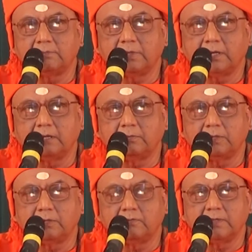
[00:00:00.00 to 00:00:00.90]
and
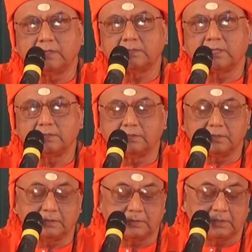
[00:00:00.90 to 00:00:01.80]
pranayama and various other
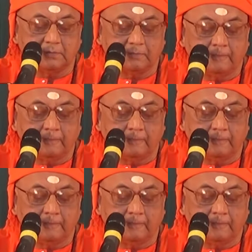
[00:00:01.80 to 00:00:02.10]
things.